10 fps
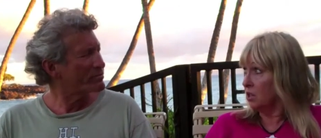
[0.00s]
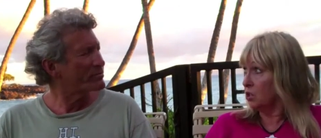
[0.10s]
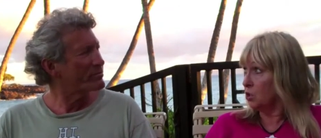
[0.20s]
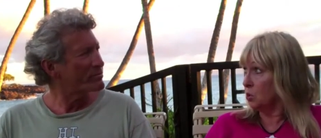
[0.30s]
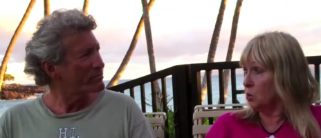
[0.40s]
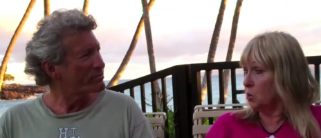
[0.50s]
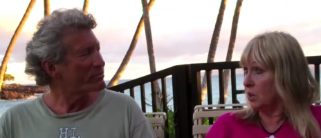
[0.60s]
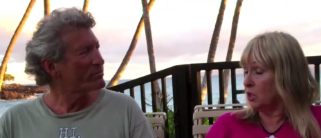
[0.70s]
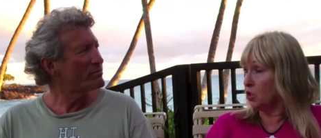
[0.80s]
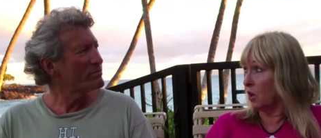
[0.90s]
Speaker 1: to
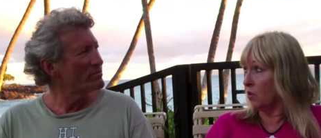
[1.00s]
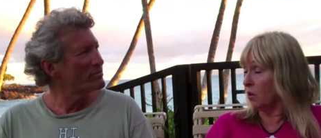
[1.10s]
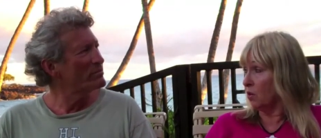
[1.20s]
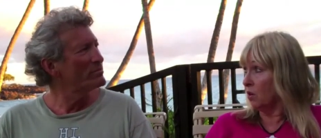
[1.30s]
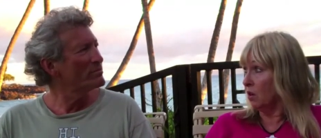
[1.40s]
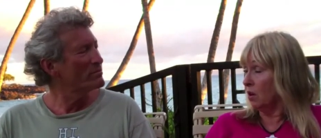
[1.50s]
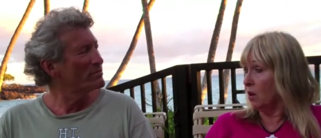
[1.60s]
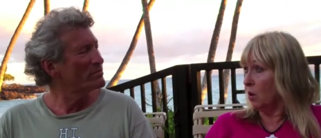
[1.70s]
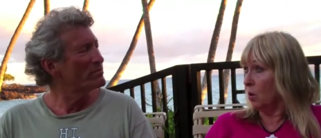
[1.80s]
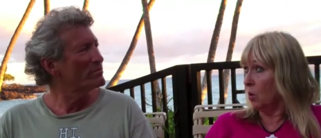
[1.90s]
each other,
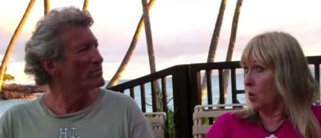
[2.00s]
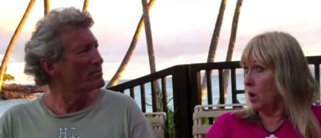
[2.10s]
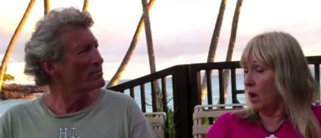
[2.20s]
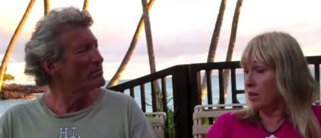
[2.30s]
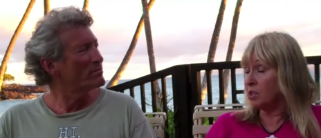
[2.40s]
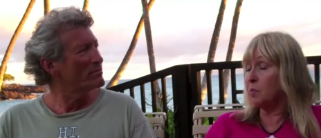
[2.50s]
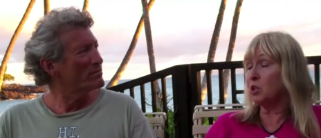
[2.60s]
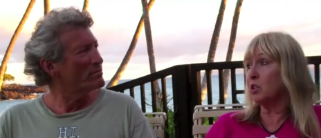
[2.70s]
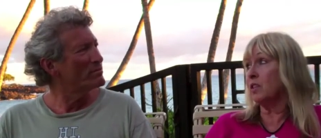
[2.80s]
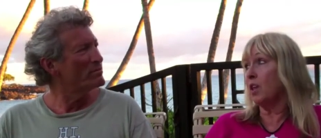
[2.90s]
and
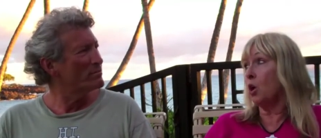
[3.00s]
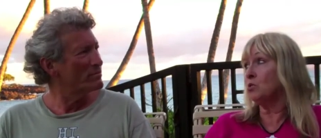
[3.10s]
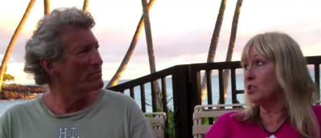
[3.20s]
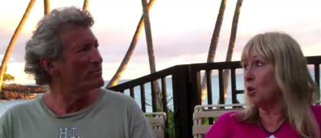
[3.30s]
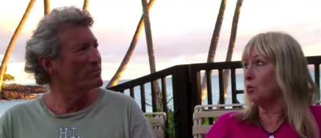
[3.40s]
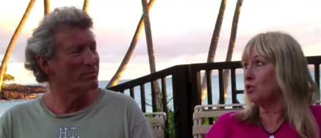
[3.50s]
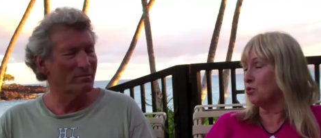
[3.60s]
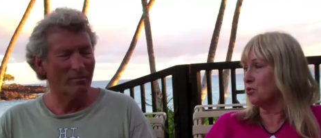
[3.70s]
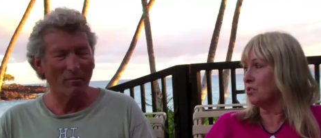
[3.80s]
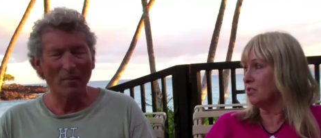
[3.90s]
especially the host
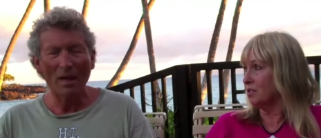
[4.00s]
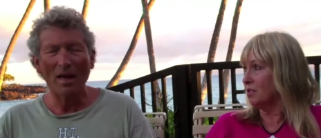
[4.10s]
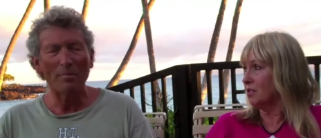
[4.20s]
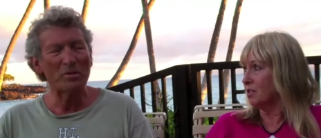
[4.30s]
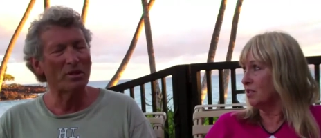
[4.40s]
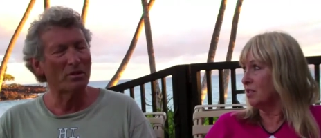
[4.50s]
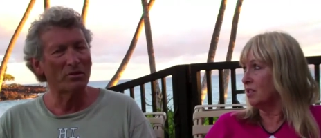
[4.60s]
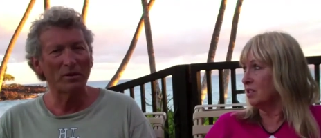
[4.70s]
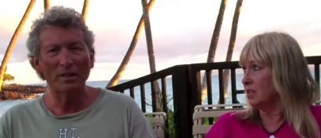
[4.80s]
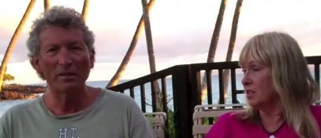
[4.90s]
cultures.
Speaker 2: Absolutely.
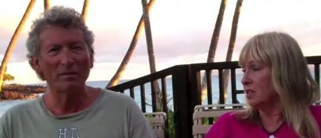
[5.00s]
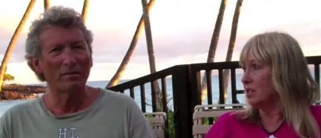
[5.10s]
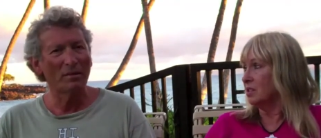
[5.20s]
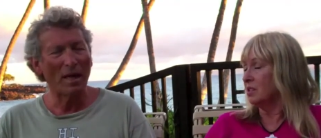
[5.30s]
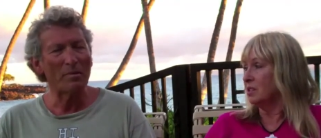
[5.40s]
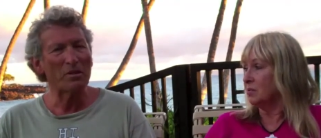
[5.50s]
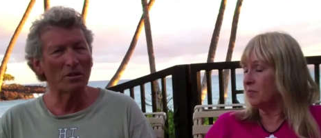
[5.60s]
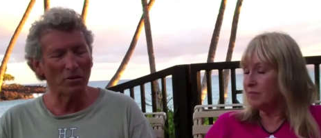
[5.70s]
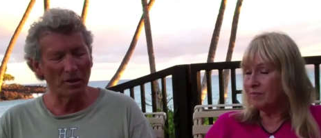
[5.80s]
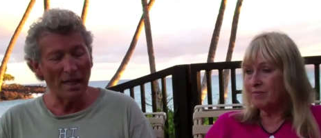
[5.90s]

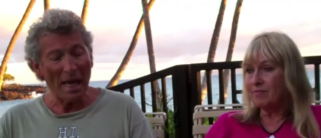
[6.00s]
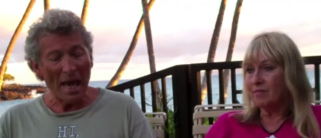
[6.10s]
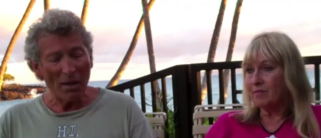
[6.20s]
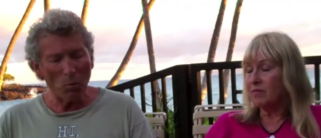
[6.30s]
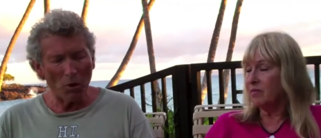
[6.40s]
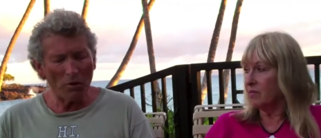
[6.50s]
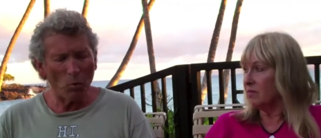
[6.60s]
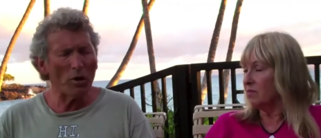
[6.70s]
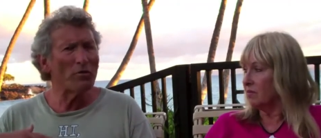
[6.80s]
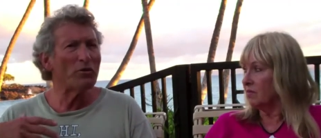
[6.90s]
Absolutely. And what
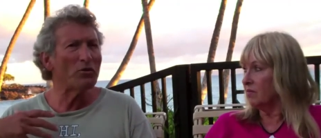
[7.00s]
have you